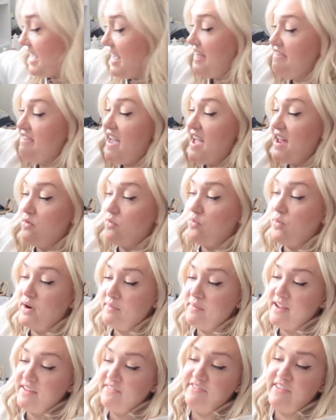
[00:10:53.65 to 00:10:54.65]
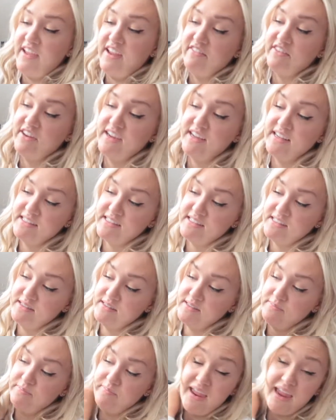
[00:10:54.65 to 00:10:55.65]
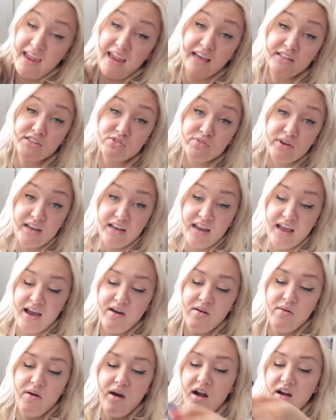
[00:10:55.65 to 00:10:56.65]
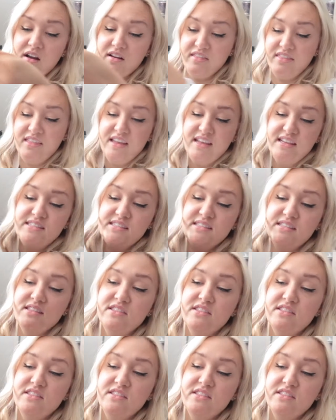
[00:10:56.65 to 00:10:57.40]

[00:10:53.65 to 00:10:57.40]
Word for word: And then one of my favorite pants right now are these.